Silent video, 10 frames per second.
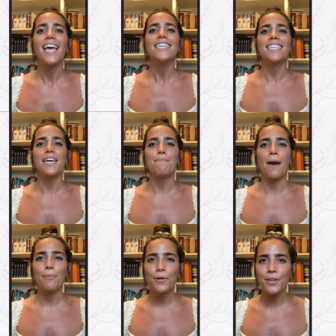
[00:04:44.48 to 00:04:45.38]
Take
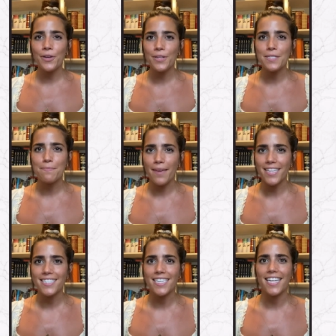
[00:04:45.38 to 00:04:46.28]
Pep Guardiola's
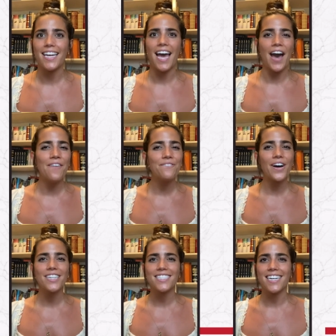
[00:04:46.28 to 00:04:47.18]
Man City to
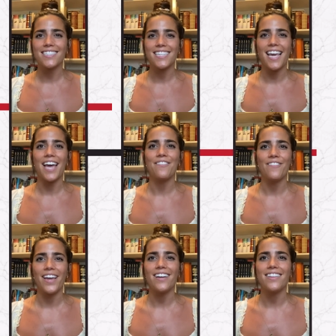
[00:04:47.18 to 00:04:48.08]
outbox Chelsea and
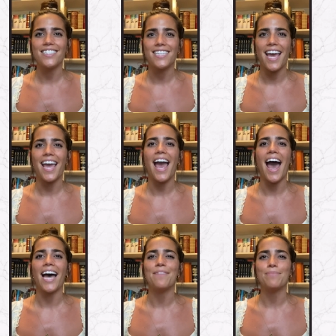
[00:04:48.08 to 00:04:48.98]
win on the day
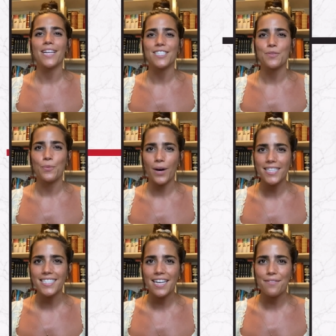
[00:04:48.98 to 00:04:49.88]
at plus
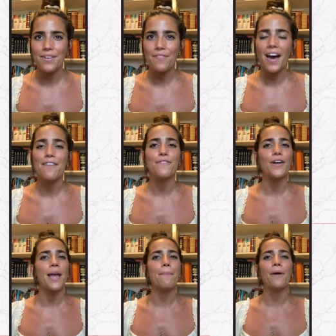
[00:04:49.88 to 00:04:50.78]
175 for
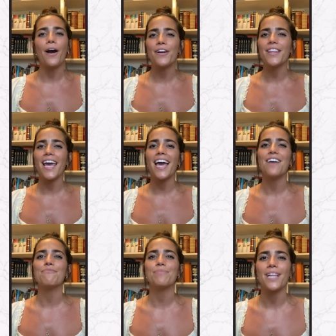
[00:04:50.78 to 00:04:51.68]
a parlay
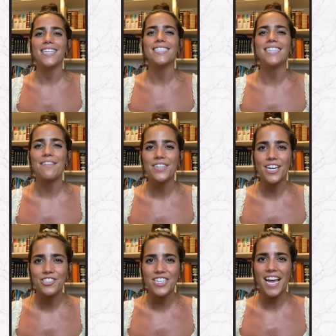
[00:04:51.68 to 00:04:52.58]
of plus
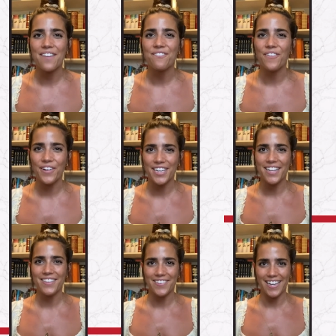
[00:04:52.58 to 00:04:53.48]

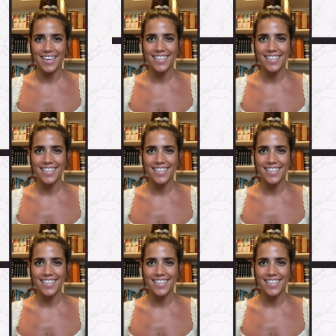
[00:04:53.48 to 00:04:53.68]
743.